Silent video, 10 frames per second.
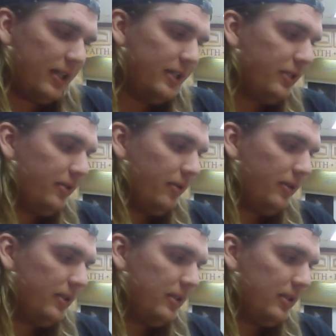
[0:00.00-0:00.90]
on his
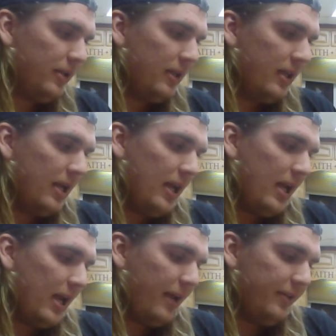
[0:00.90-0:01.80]
shoulders.
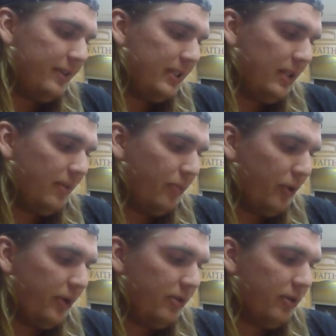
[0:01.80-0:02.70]
Have you seen a
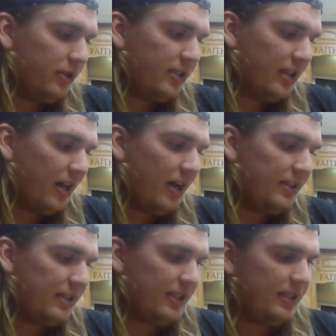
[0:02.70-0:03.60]
boy who looks
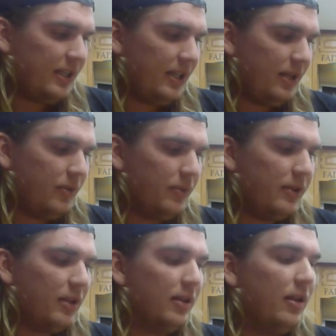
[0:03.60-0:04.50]
lost, I say, with
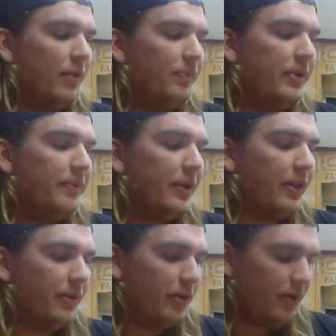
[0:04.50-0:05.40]
a lump in my
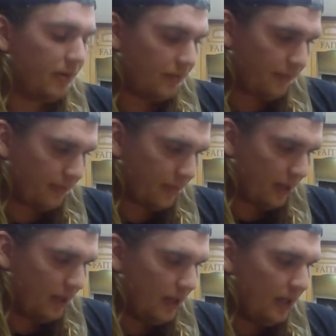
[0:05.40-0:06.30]
throat.
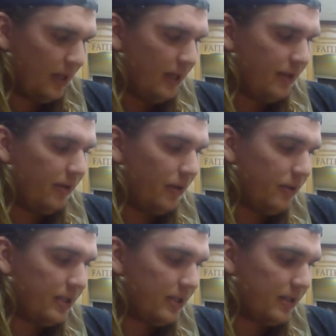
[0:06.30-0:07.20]
No,
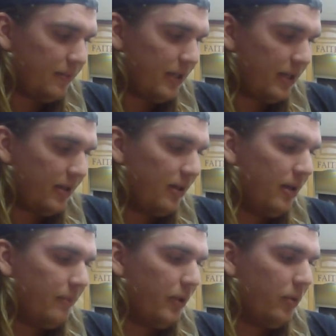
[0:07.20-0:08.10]
says the man,
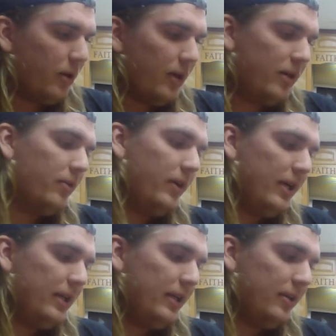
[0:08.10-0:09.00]
but we're on our way
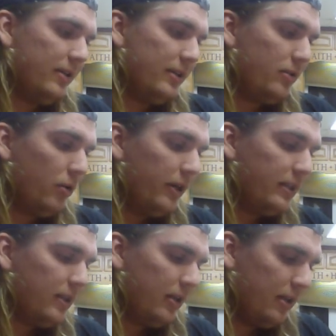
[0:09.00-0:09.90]
to hear the
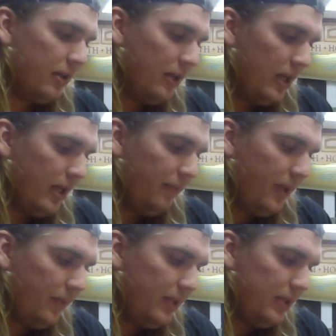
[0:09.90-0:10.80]
storyteller.
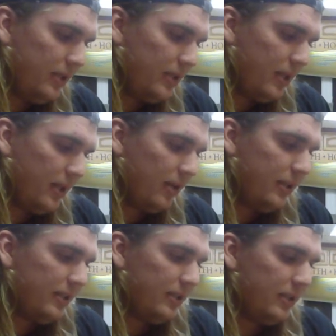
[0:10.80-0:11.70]
Maybe he's there
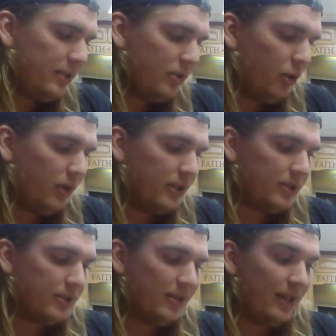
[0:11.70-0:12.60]
listening to
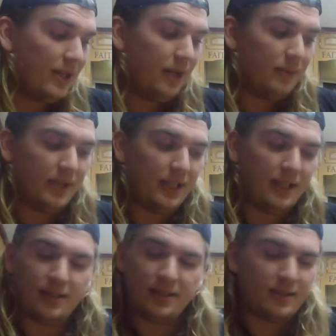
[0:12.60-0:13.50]
stories. But
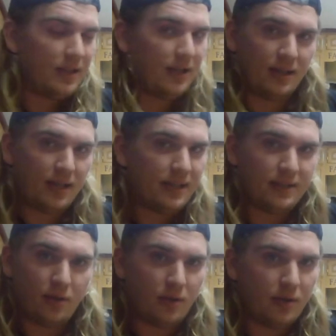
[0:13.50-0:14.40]
Ian does not like
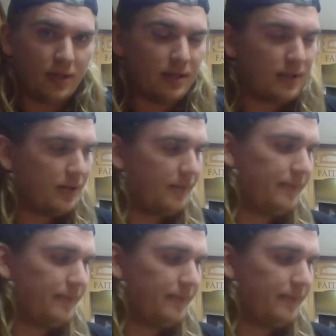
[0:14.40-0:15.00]
stories.